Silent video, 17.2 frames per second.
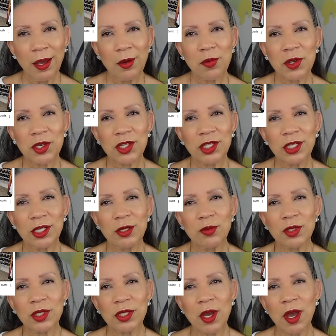where she
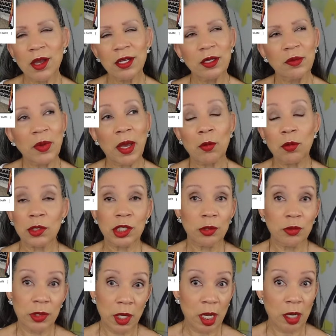was talking about when
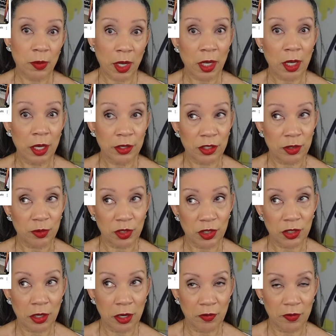she was talking about customer
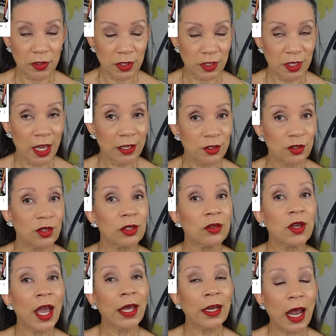service and that's
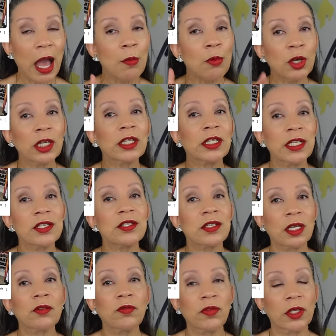you got i'm going to
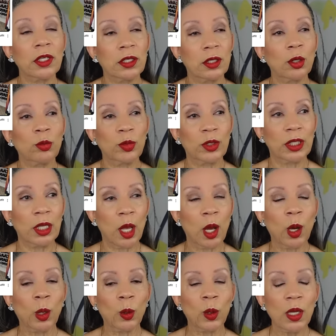list that video
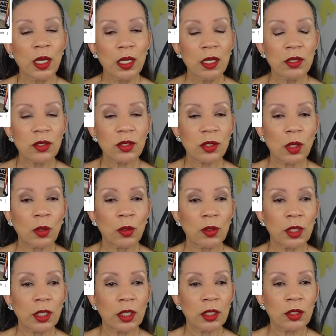below
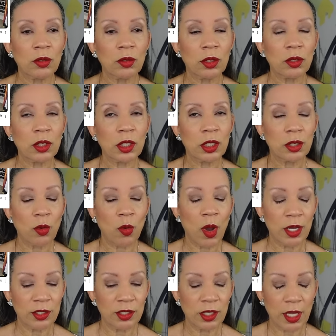so that you you need to
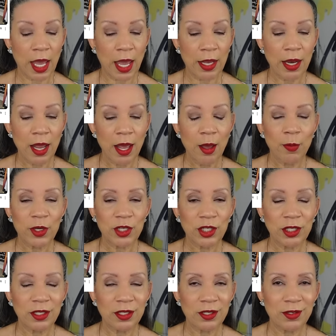watch that but
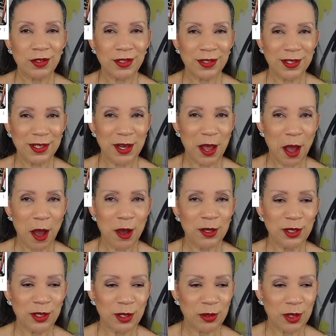she she
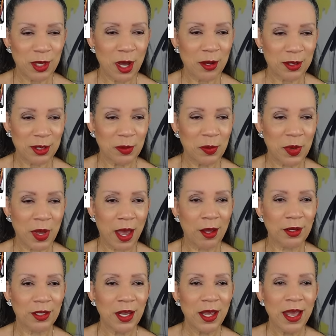also talked
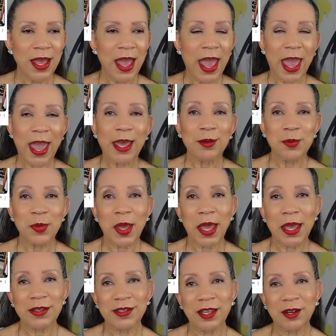about
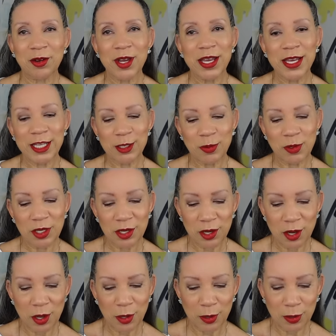handbags that her
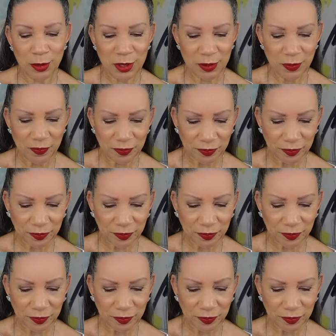husband knows